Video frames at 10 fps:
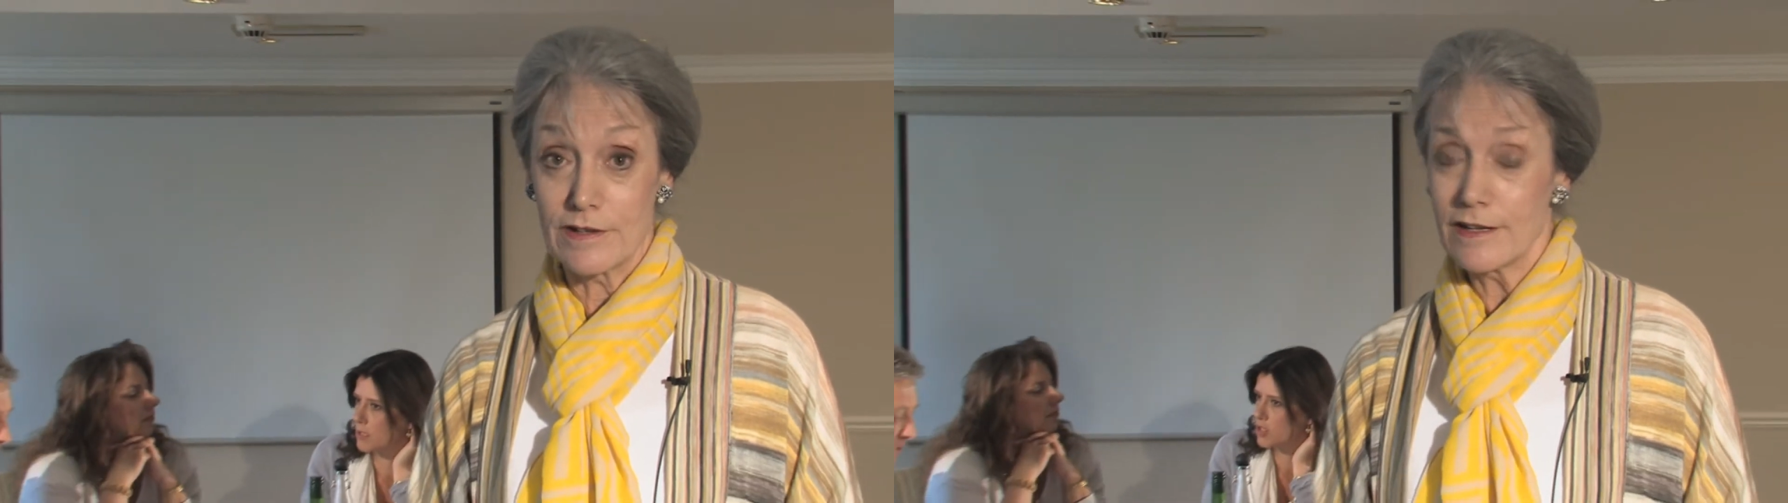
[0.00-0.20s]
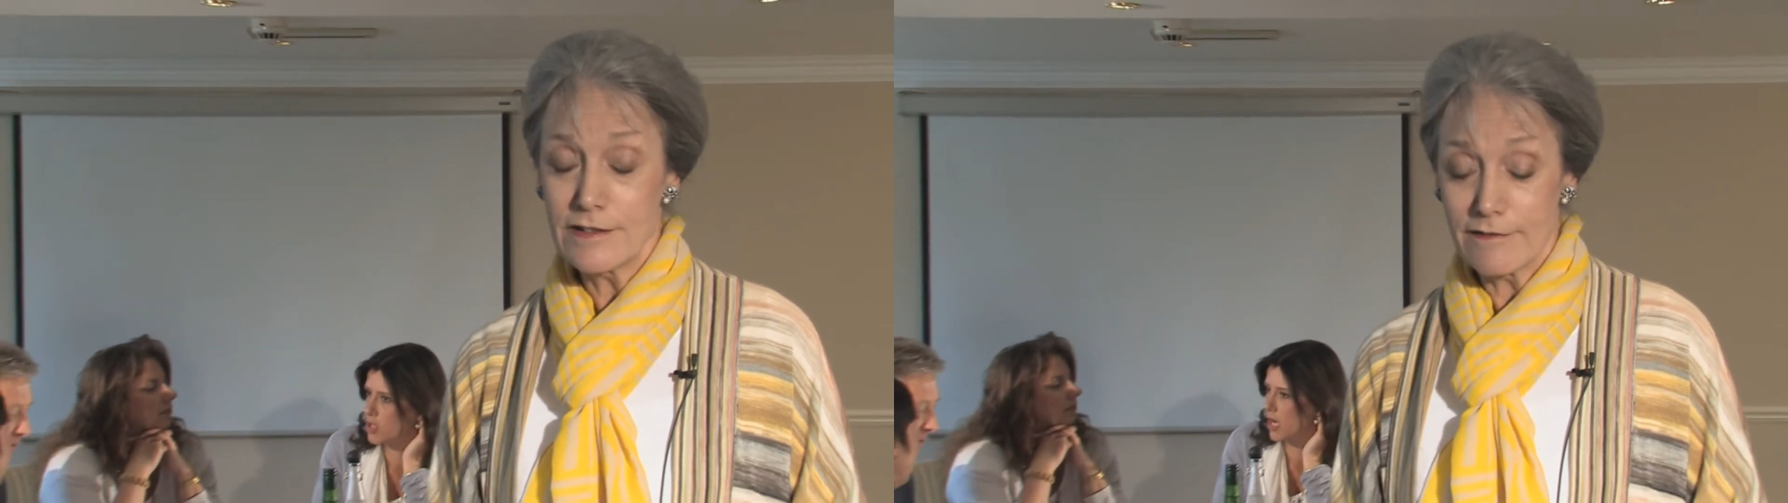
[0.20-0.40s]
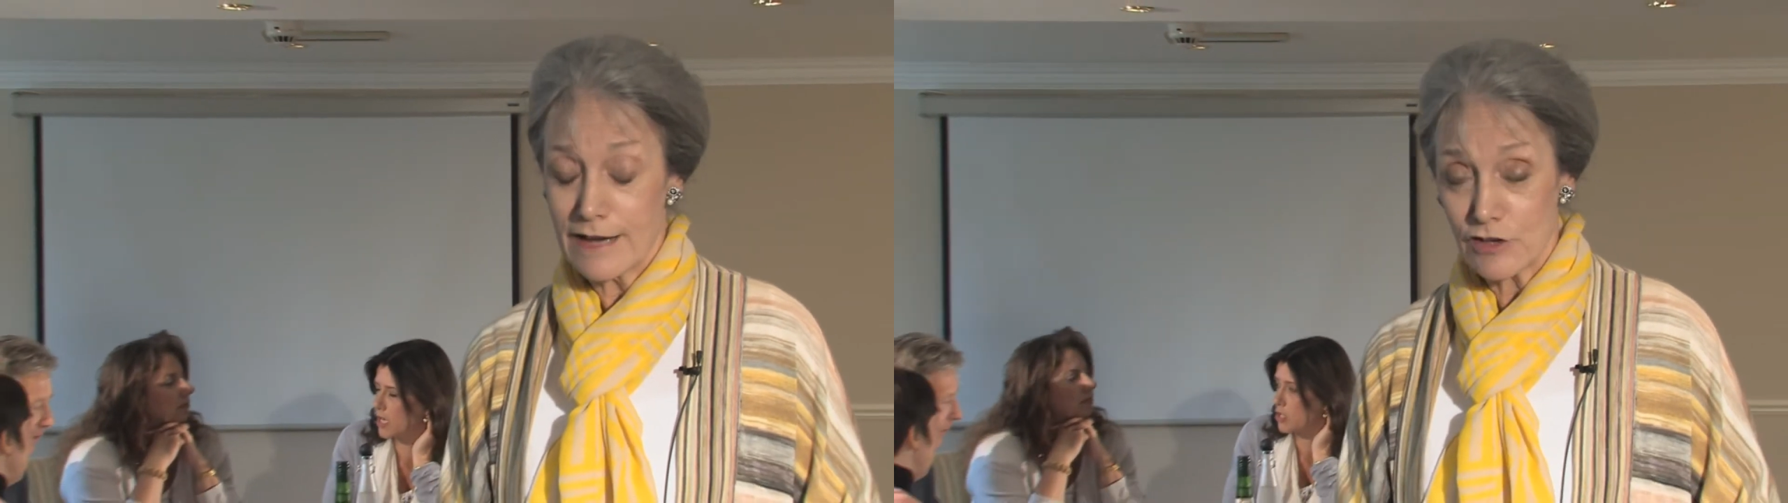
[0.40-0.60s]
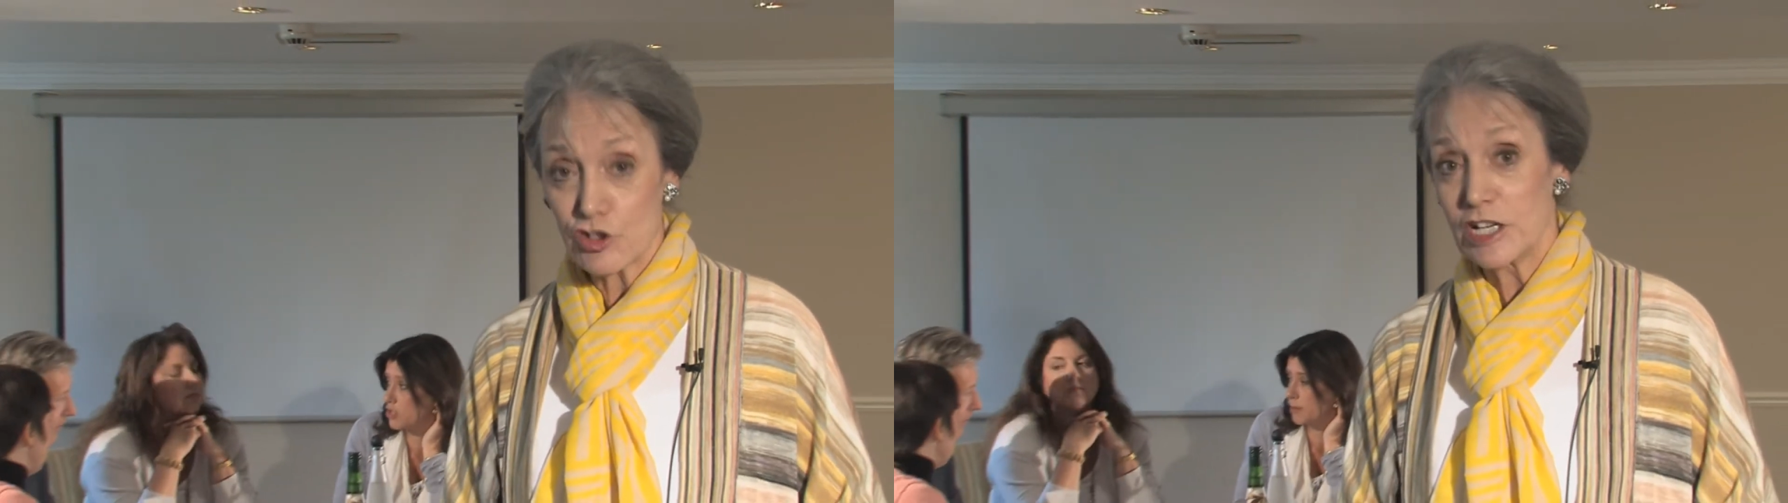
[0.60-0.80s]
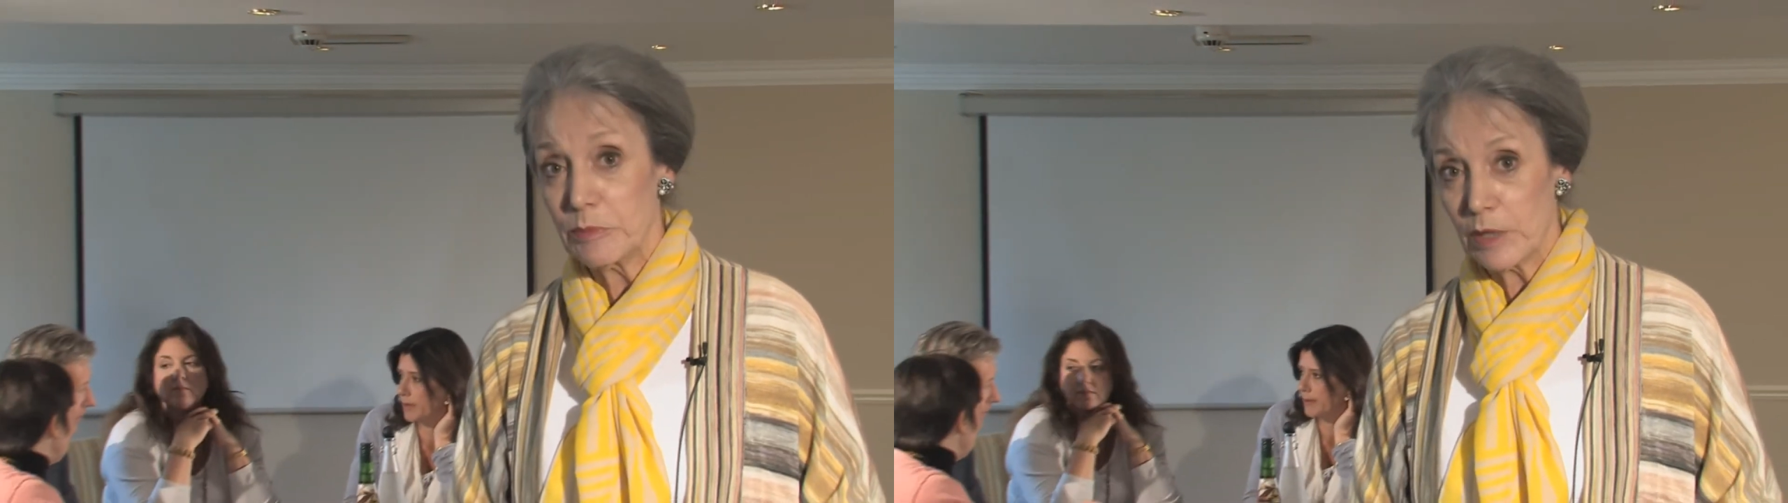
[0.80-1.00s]
I don't
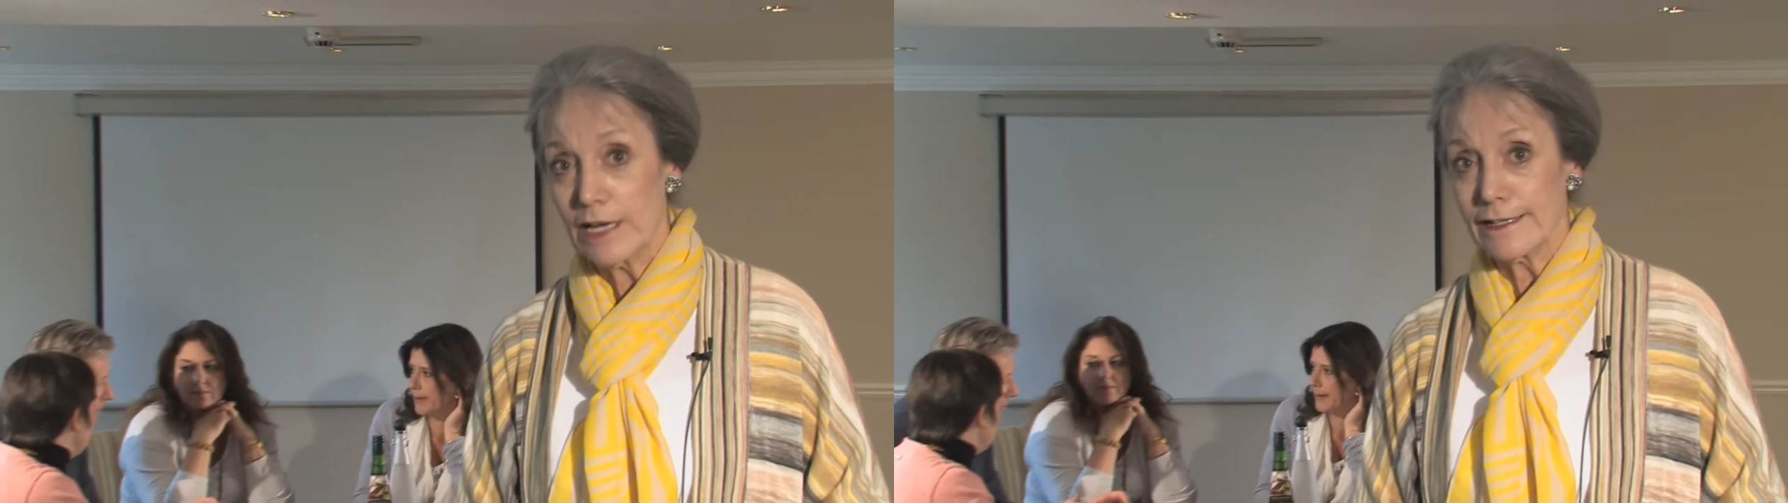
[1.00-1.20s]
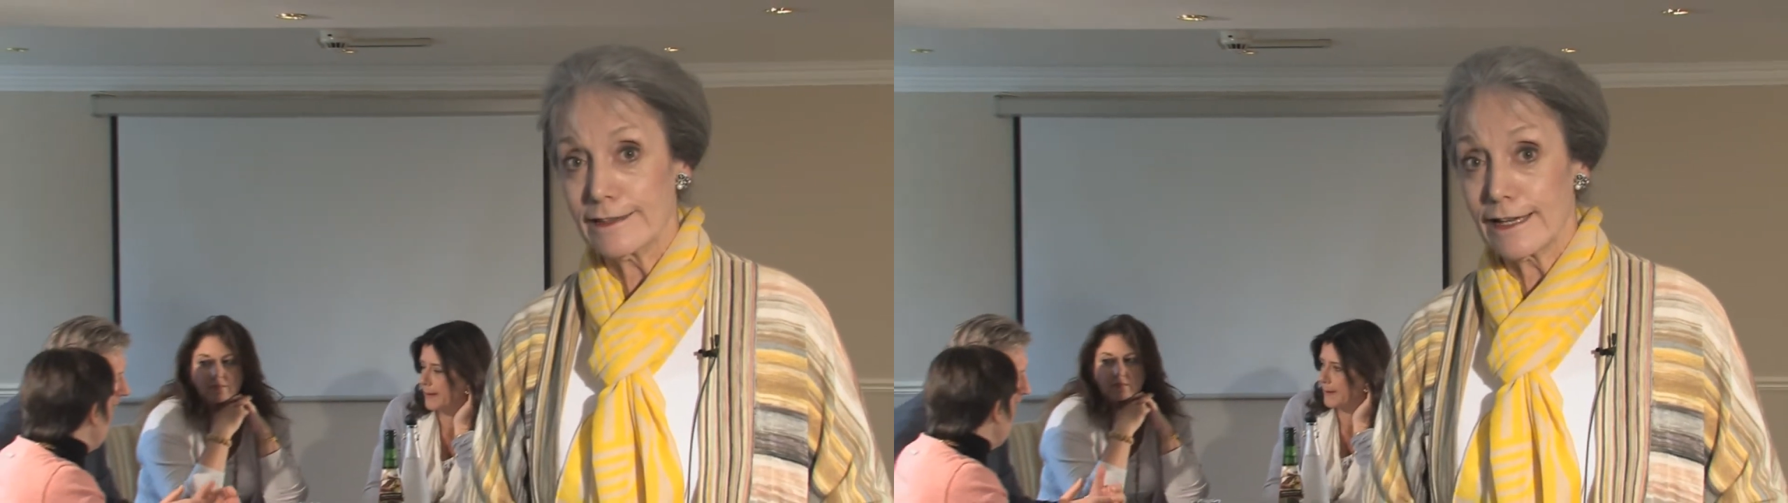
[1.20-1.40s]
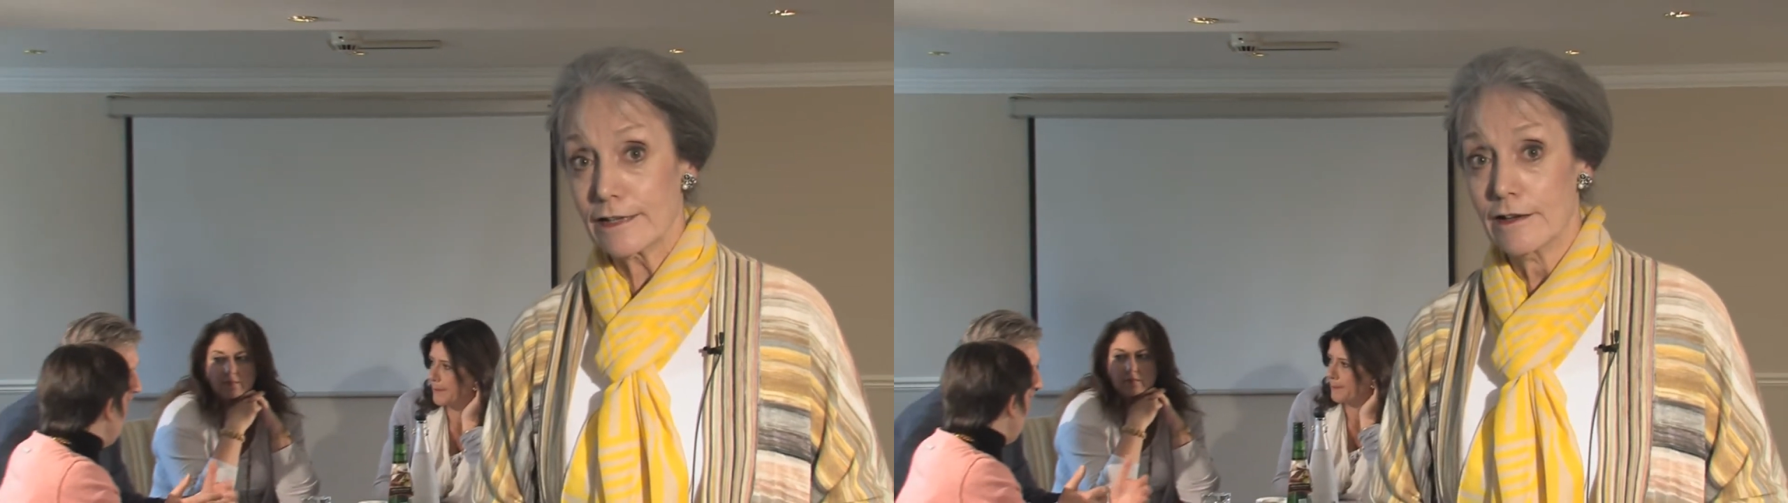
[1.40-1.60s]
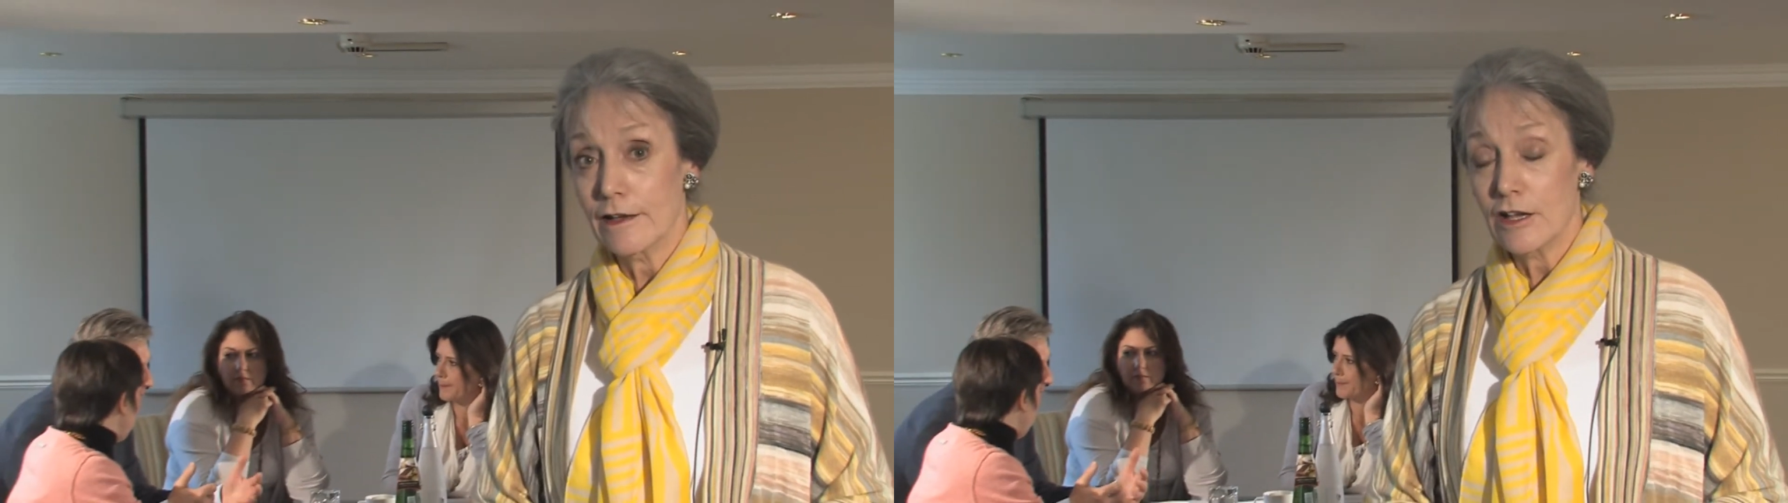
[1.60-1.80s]
actually buy that.